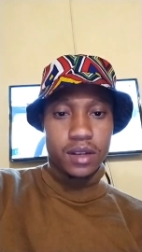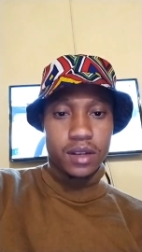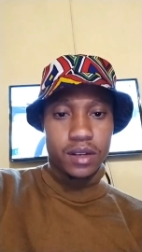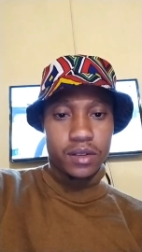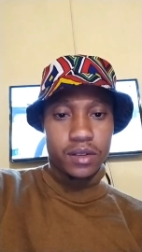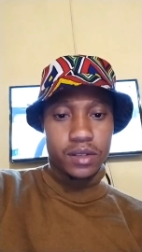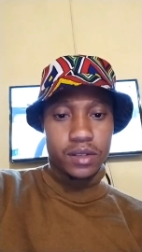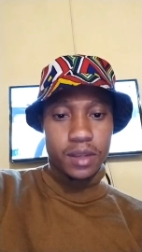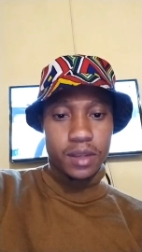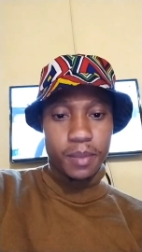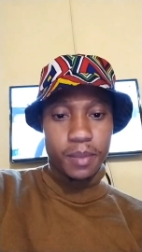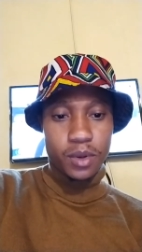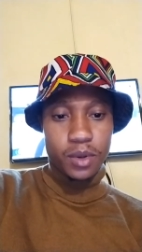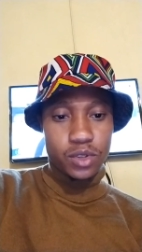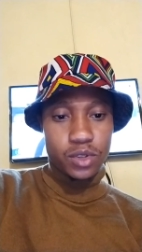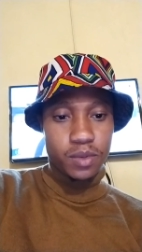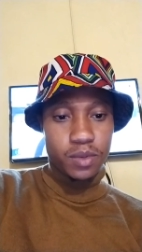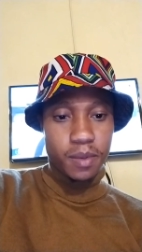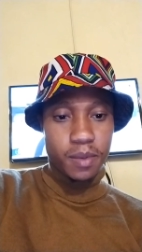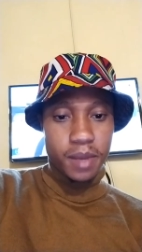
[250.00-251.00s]
You're supposed
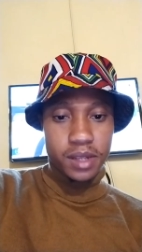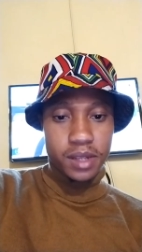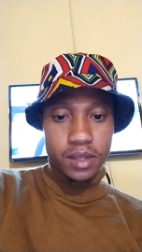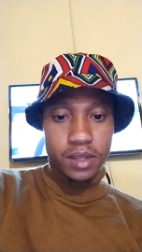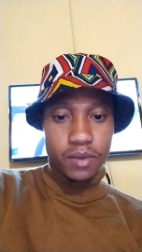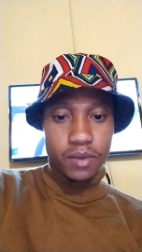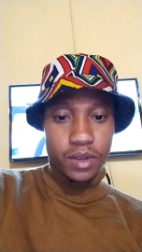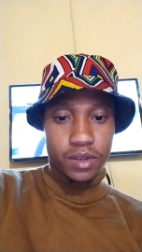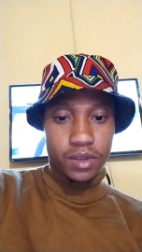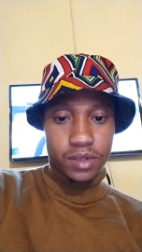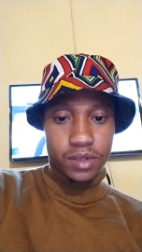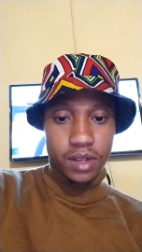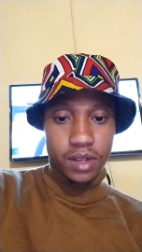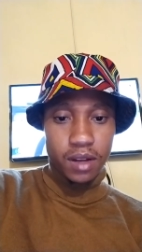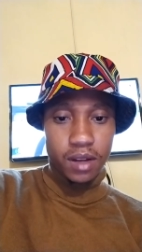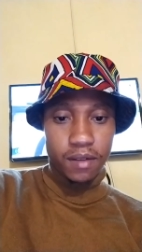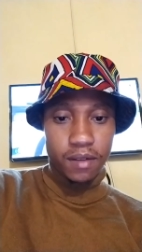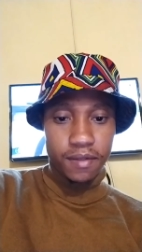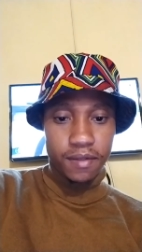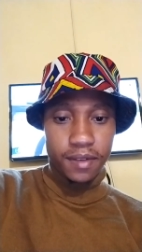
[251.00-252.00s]
to be mastering
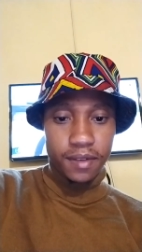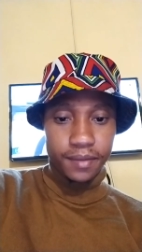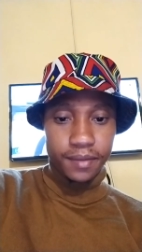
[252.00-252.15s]
yourself